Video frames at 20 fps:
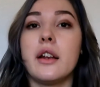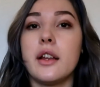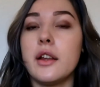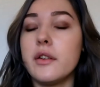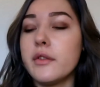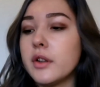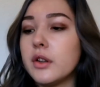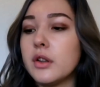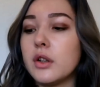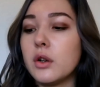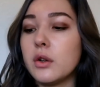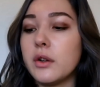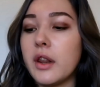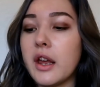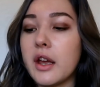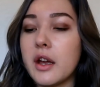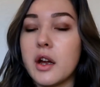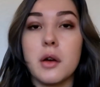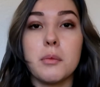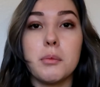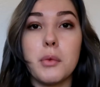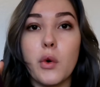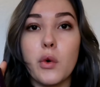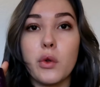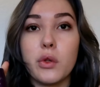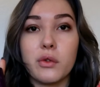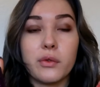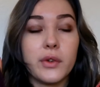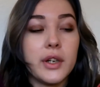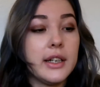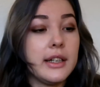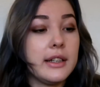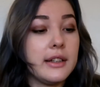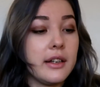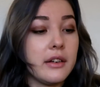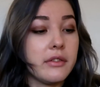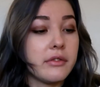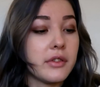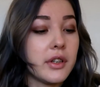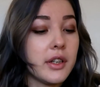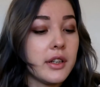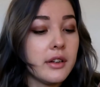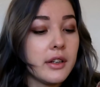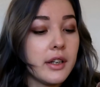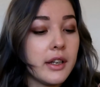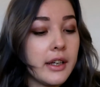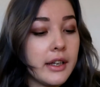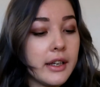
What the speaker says: even though they are both really different,